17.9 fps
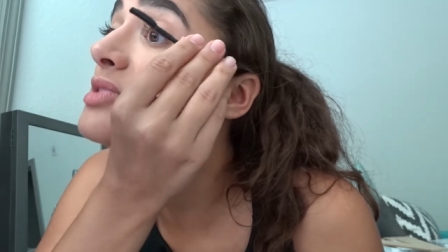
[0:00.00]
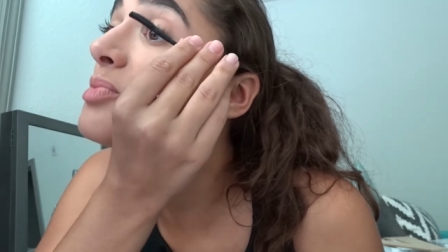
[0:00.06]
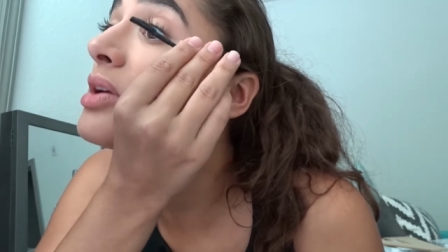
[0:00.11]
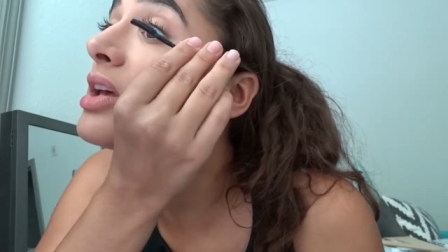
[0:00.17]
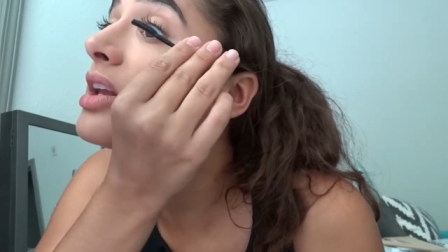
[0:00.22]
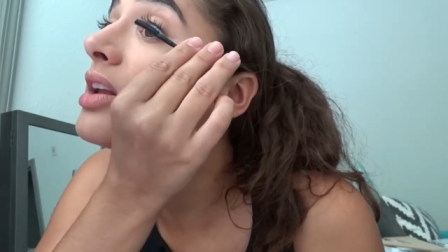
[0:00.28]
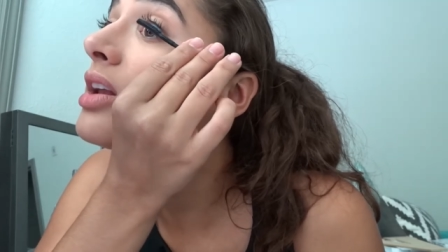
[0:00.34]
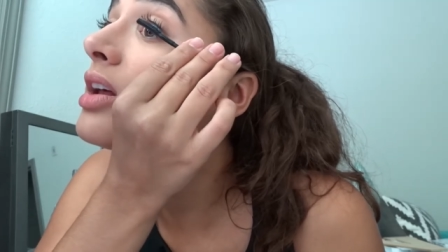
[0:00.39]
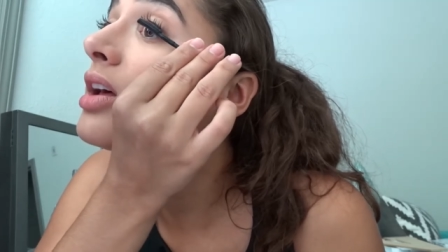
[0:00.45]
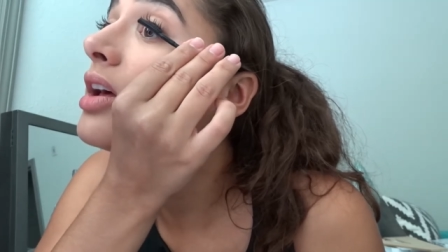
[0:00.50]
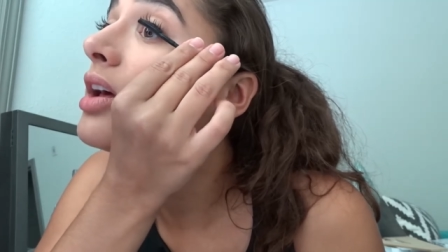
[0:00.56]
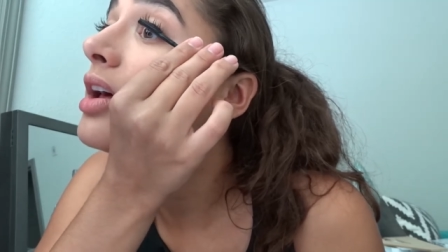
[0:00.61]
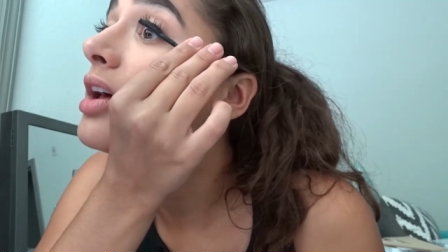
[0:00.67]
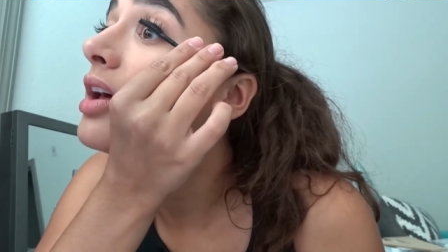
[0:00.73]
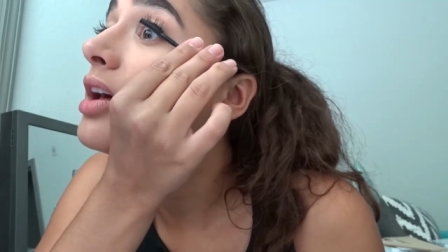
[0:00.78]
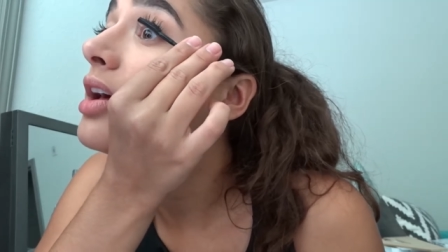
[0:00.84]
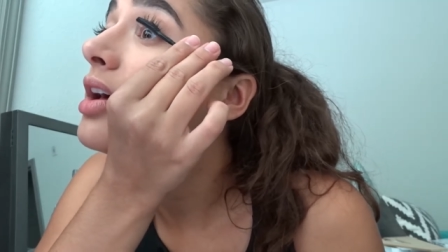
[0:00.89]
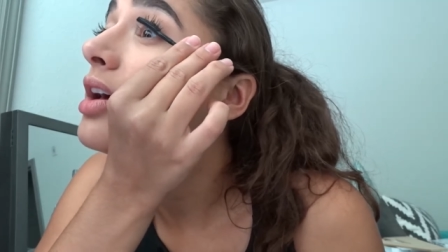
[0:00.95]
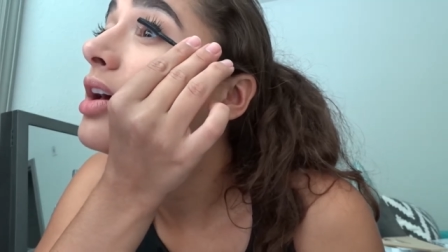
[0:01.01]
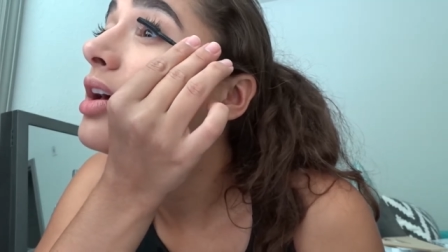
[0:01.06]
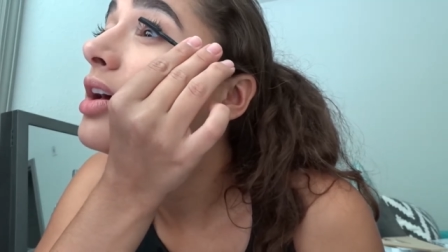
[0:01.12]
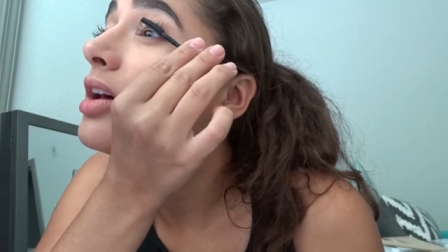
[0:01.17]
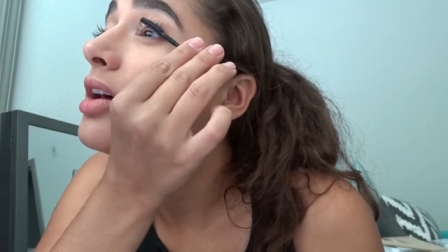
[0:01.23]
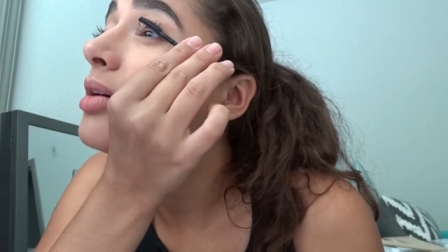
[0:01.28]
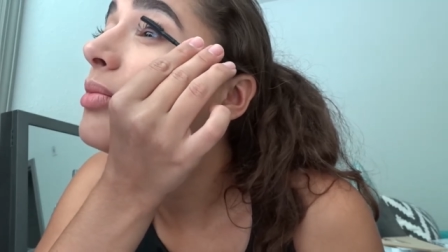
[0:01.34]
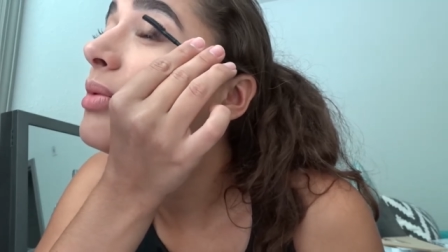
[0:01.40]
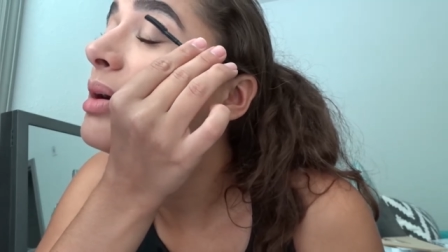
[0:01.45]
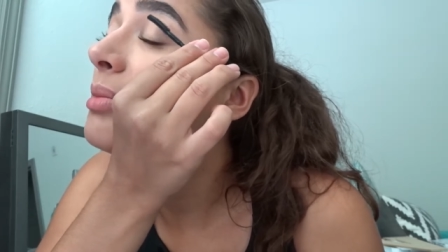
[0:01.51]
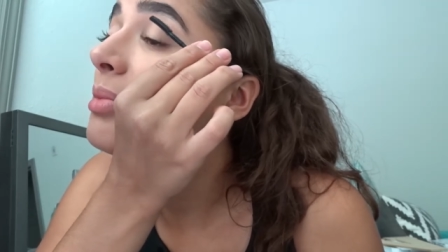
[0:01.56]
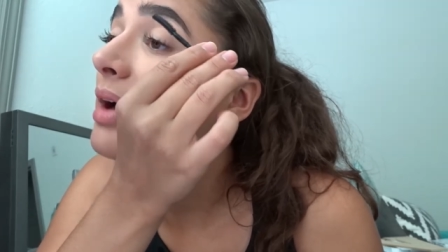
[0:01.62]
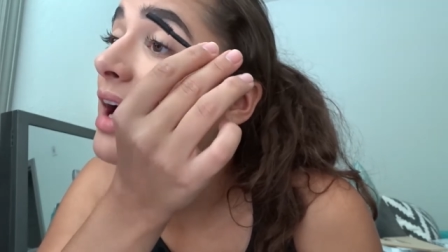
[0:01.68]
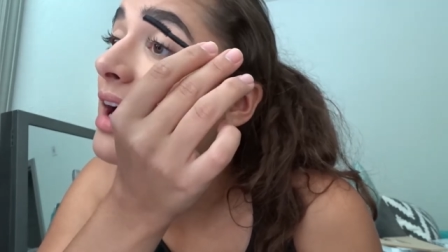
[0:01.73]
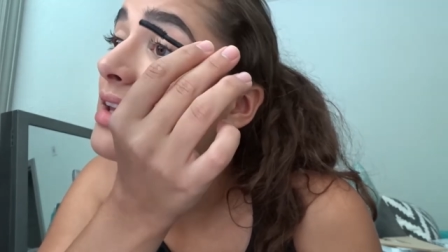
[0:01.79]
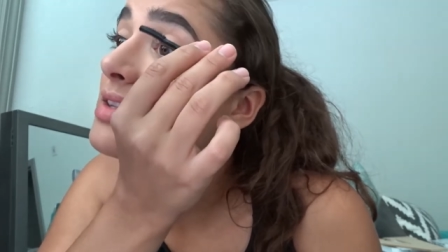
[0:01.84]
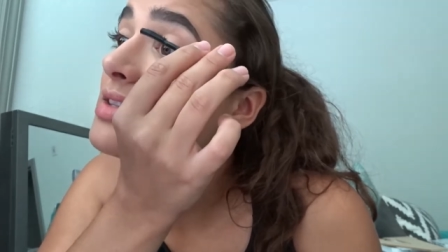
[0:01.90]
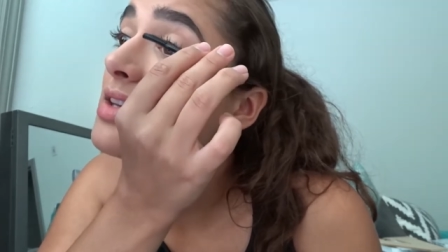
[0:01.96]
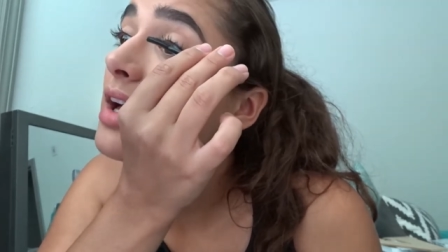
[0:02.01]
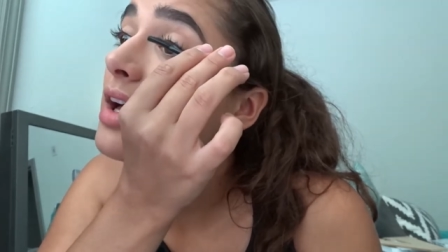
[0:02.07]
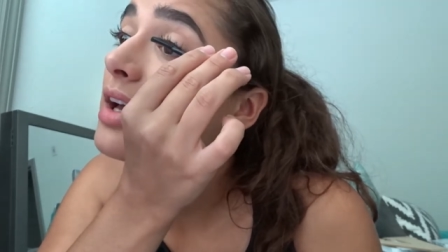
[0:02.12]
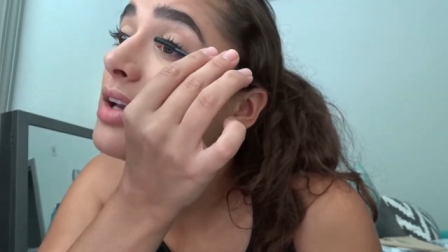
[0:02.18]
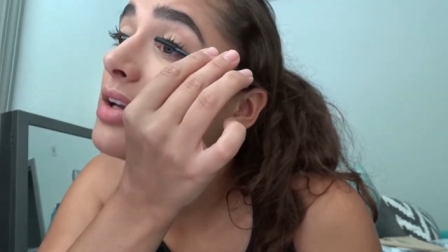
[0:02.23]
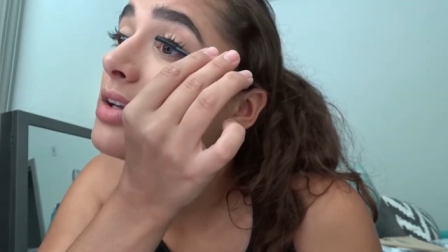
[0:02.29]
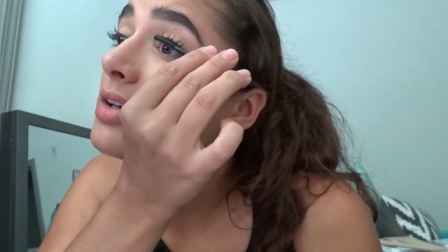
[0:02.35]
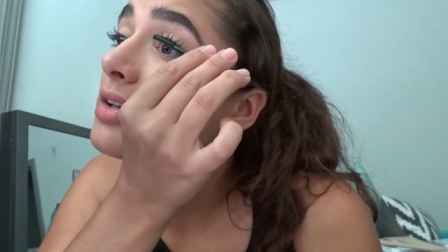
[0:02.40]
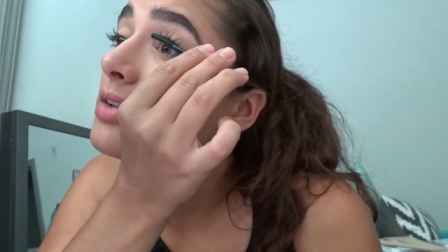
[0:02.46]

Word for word: been my bad side